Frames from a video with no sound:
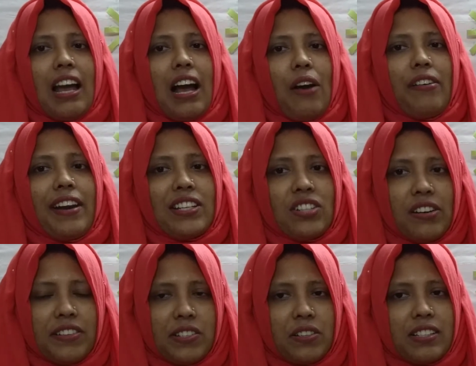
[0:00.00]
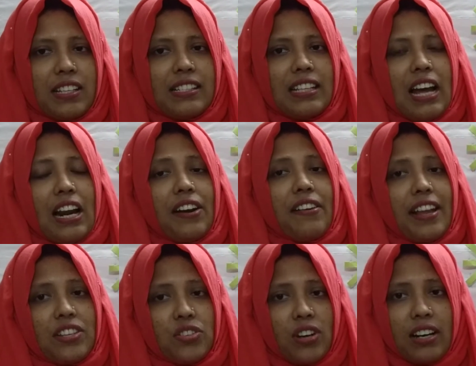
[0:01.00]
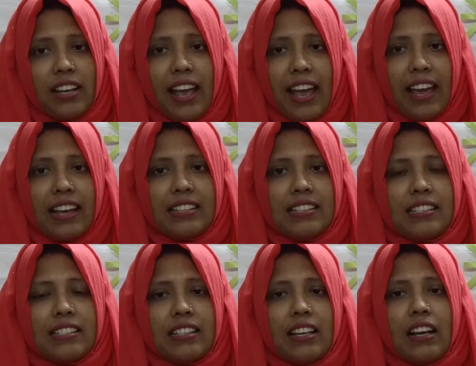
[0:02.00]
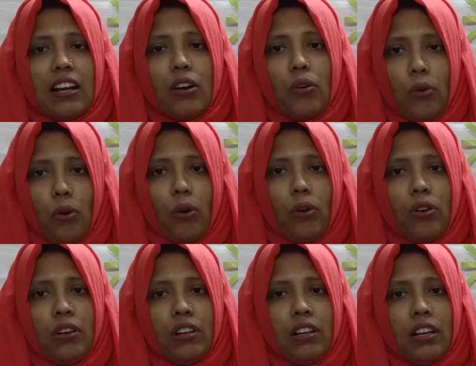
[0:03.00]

Our natural resources are natural gas, coal,